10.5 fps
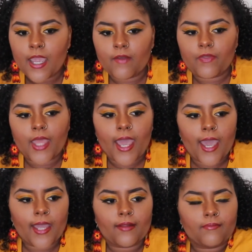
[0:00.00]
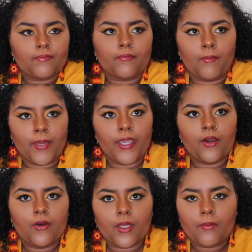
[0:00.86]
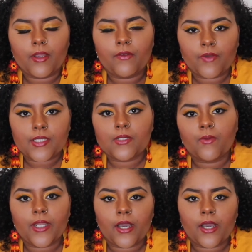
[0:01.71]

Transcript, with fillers: if that meal can benefit someone